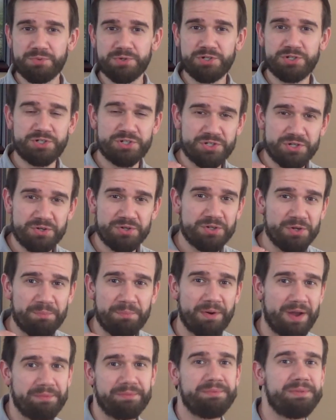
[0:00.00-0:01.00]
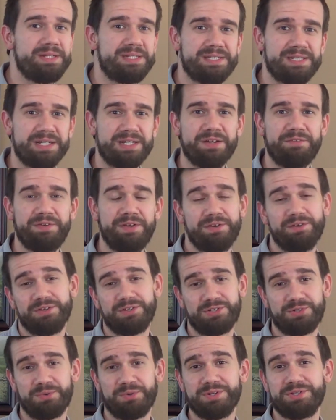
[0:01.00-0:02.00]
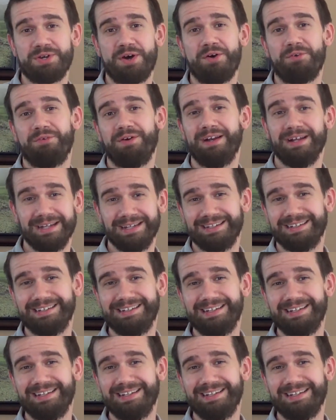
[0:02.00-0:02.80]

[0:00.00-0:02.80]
we're sure you're probably sick of hearing stories already.